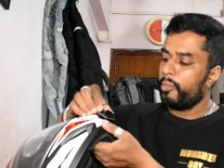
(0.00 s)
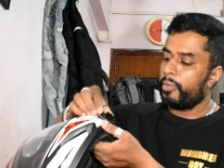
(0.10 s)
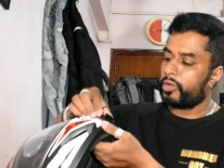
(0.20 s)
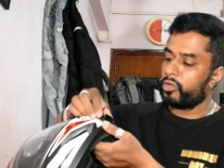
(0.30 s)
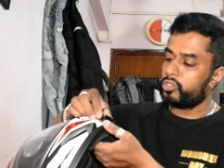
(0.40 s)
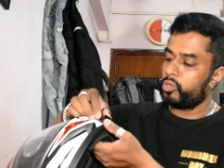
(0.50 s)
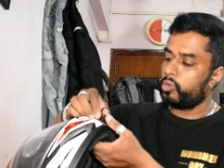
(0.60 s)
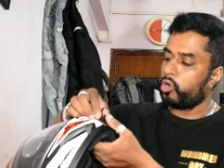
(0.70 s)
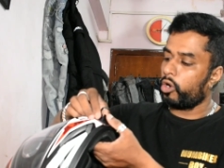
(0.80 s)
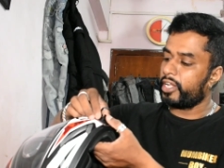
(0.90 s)
because you
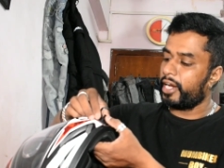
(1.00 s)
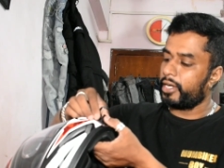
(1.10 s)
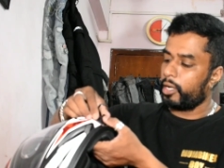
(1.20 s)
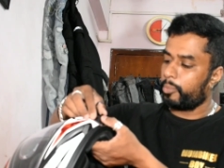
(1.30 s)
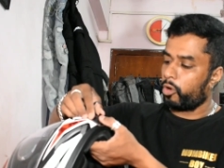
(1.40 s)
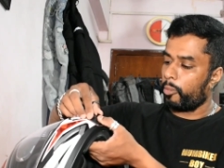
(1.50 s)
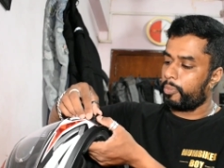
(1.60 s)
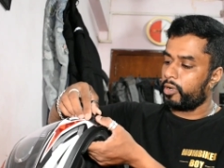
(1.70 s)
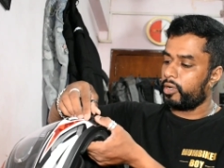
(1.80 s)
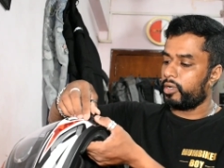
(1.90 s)
will not get a
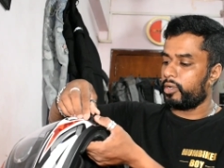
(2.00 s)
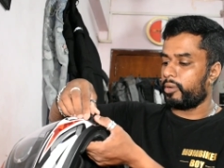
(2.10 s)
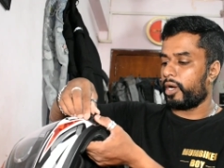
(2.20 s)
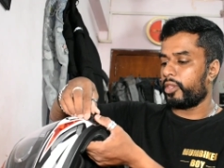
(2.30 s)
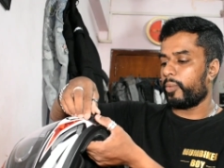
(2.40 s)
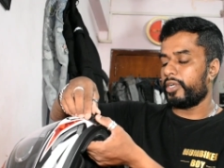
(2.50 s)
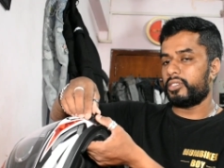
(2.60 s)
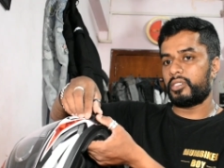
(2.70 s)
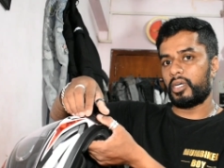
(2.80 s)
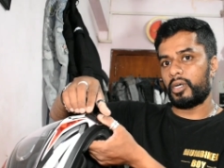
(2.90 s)
proper,
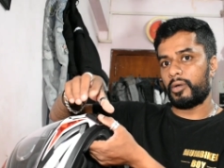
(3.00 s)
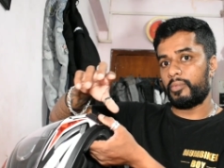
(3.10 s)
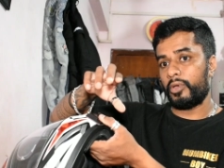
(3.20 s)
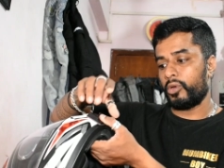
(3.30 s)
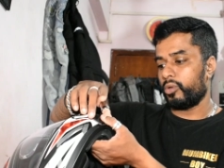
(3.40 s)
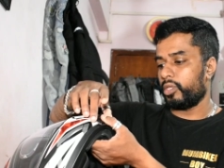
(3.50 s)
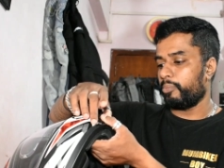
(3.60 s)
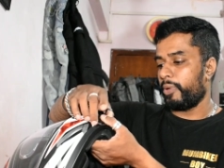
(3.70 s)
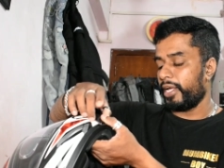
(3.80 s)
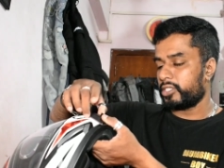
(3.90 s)
otherwise the
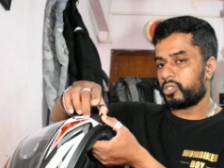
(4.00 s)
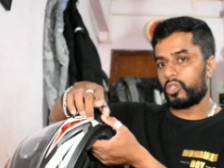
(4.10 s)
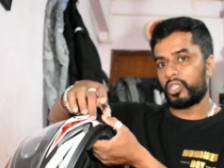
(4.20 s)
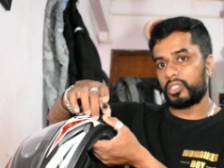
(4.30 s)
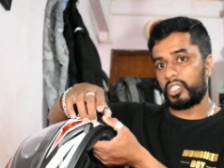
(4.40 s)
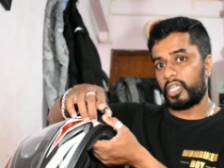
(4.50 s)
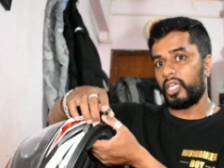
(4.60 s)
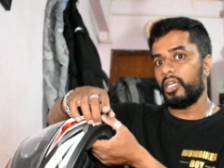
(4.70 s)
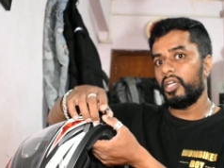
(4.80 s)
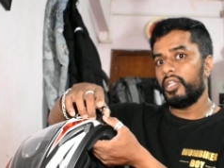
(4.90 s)
base, the
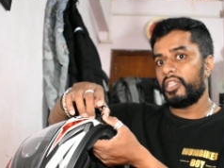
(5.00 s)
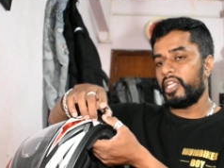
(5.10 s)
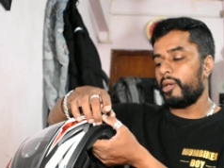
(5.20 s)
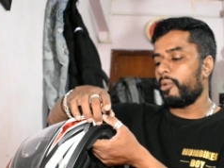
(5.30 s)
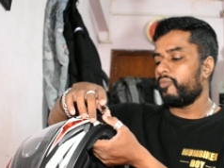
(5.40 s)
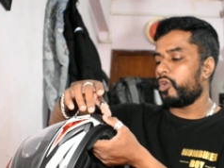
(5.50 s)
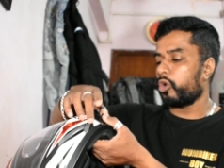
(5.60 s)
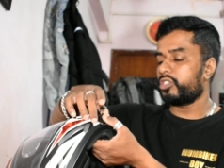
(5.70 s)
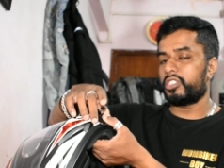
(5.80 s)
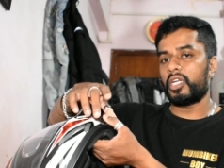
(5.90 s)
sticking 3mm will
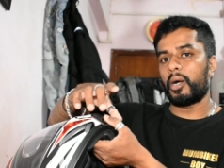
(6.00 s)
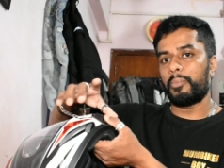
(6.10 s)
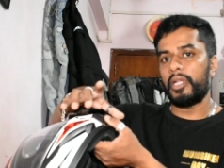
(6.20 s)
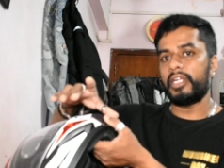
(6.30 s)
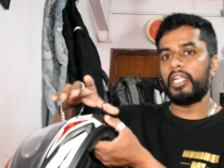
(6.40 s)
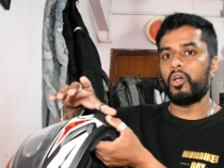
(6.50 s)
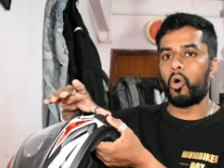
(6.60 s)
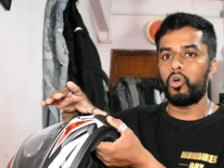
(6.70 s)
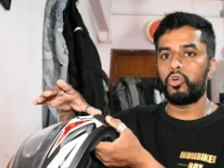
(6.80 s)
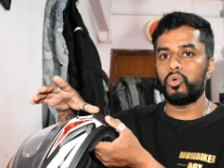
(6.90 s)
not stick completely
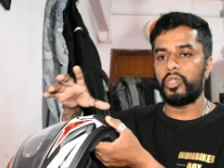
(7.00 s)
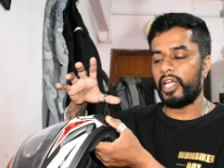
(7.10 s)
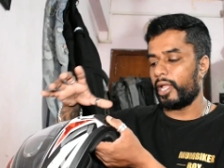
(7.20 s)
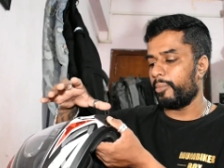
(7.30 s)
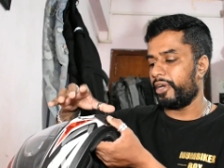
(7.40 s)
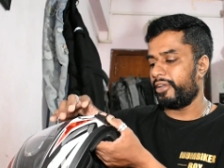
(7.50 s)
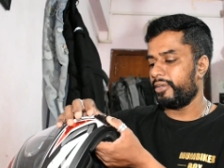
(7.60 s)
onto the helmet.